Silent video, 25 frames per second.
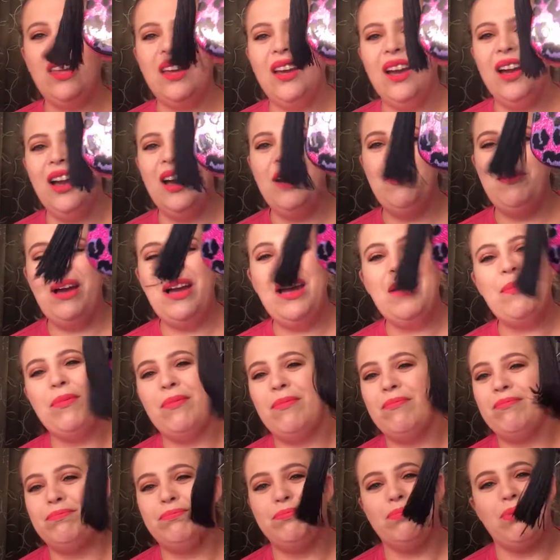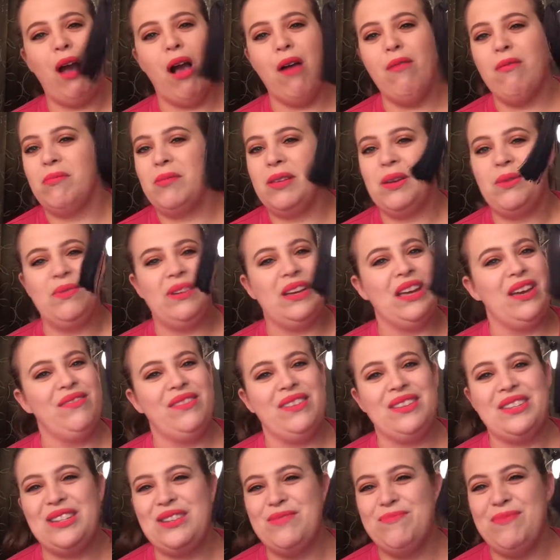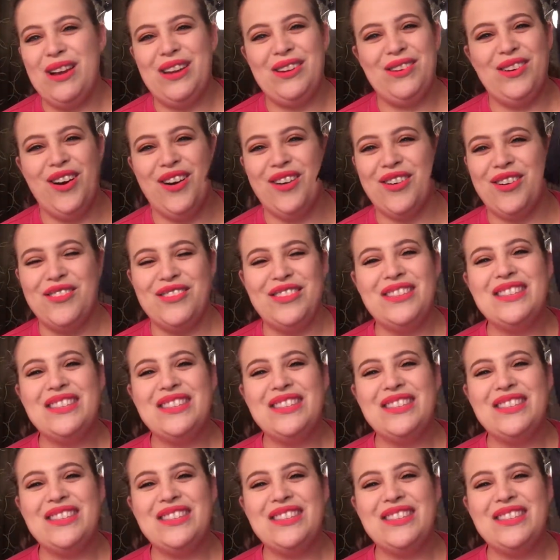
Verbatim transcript: I probably will give this to my daughter.